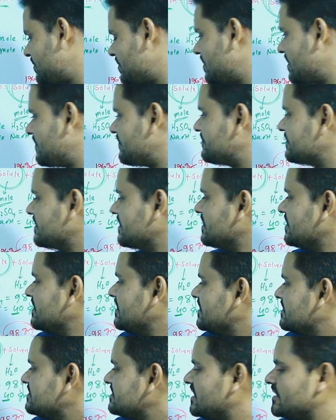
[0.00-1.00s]
of
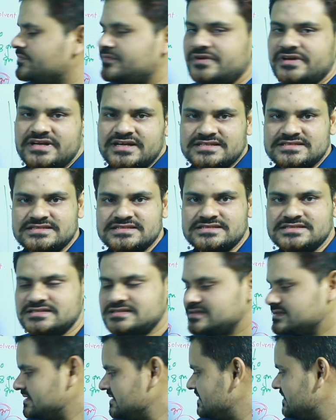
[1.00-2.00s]
sulfuric acid,
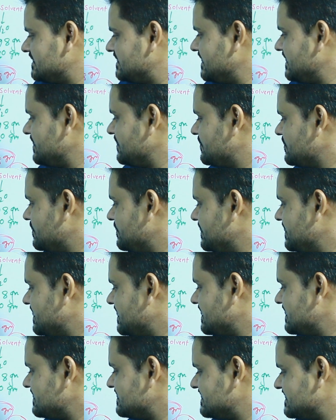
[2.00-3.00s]
then it will be the